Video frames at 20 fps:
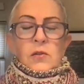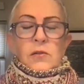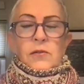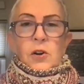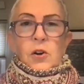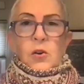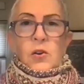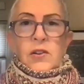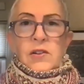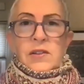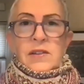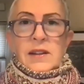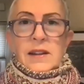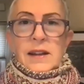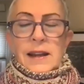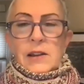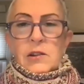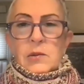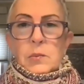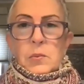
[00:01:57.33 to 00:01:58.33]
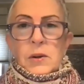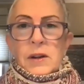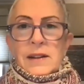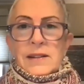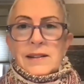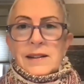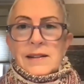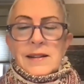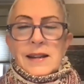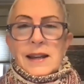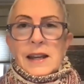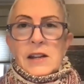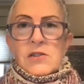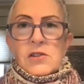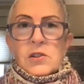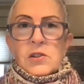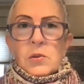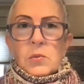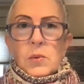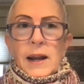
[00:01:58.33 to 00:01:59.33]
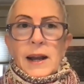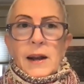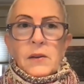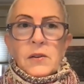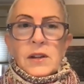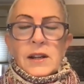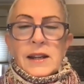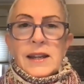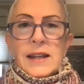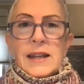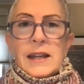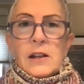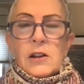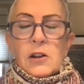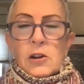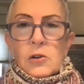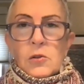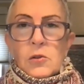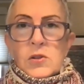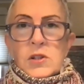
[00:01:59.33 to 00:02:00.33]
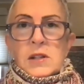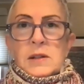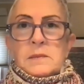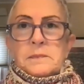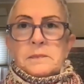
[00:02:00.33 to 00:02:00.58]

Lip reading: focus today's presentation around a keynote.